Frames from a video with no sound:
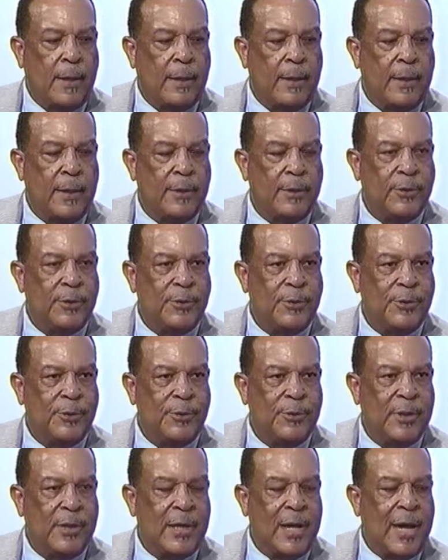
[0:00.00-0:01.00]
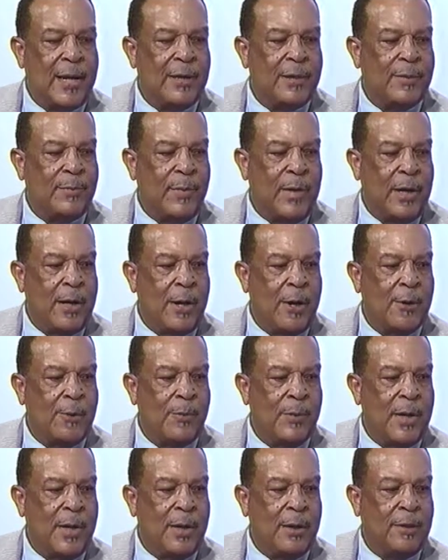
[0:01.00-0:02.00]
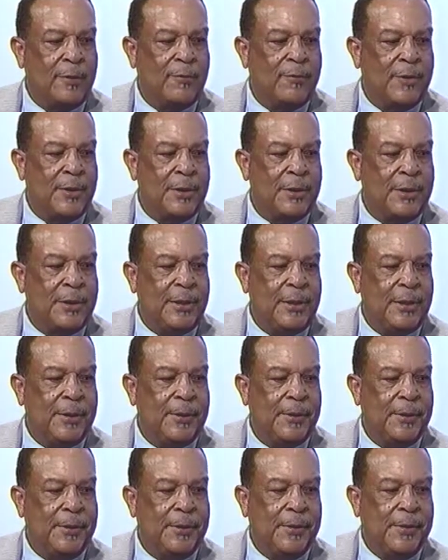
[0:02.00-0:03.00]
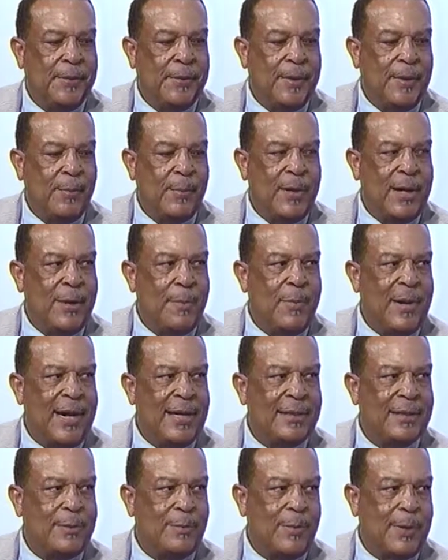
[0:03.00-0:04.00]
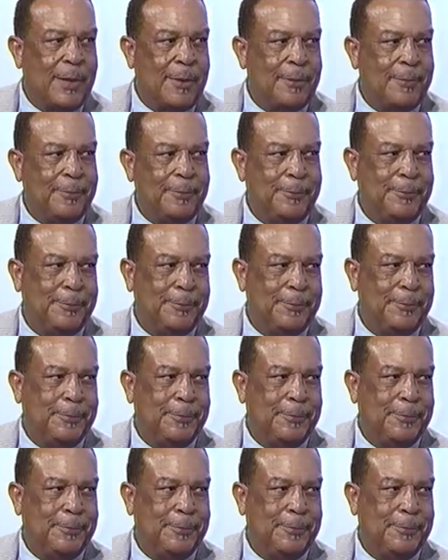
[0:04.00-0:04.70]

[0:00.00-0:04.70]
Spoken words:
At Henderson Junior College and made All-American his first year playing basketball.